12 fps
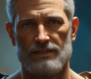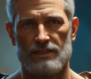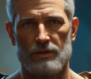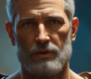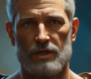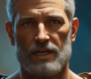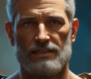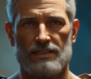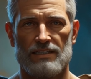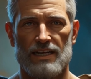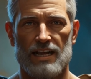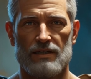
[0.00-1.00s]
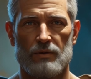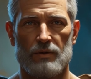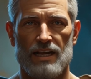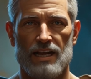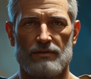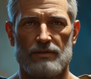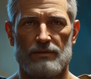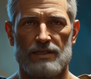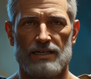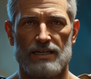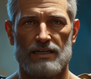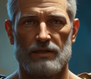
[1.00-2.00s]
To answer that, we have to
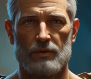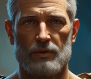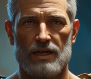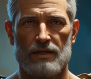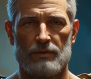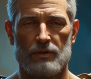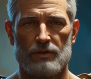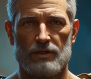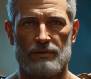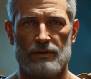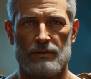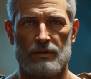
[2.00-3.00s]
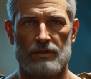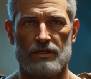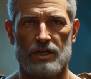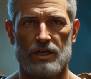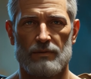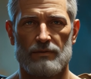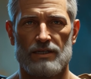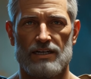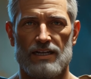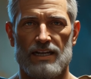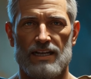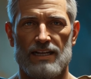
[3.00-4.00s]
begin where most people stop,
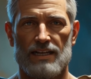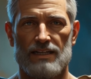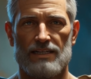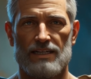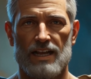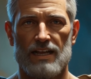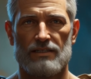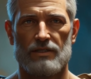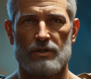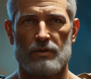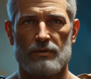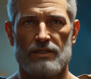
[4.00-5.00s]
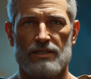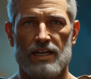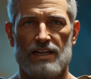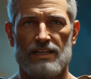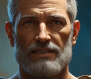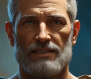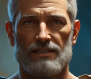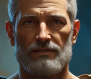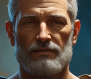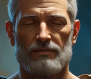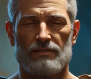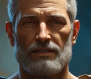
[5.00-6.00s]
inside the human mind.
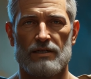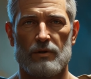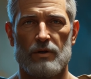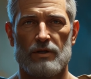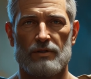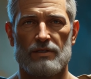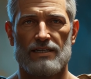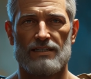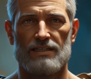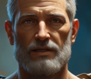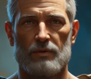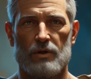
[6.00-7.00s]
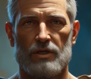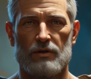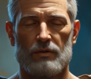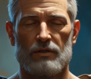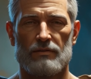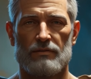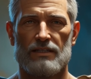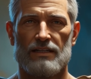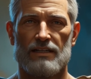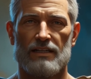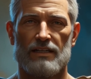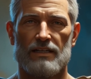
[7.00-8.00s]
When you see someone who is
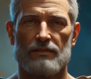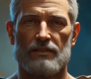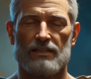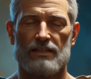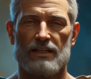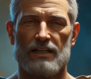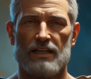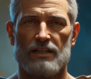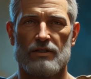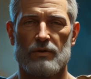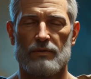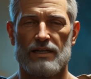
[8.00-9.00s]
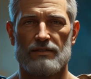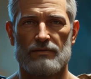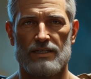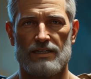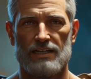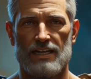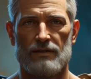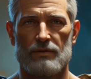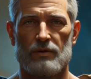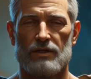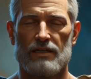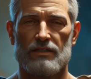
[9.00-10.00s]
physically gifted, you may feel
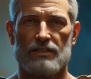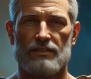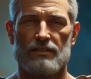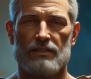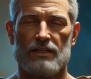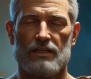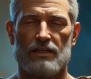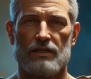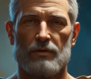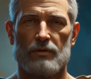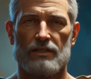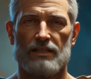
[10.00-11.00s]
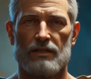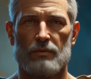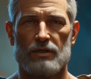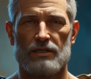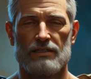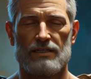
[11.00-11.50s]
admiration. When someone is